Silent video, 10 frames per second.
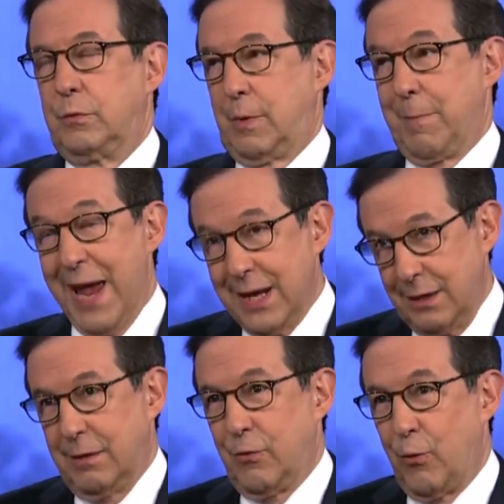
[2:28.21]
the
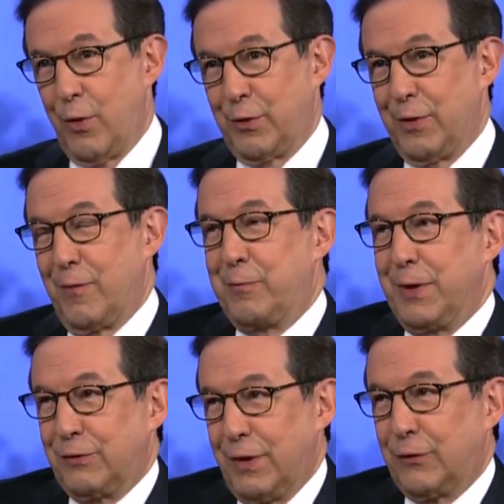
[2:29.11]
main order of
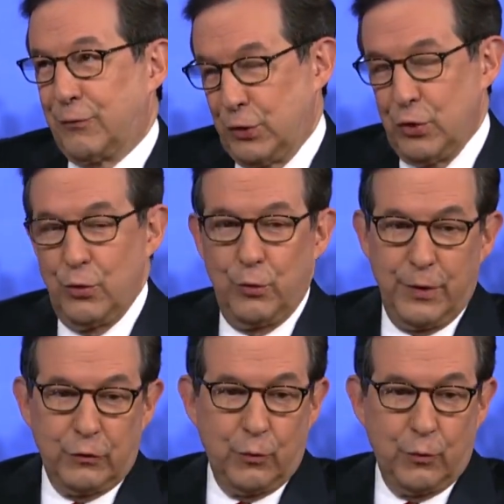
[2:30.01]
business for you this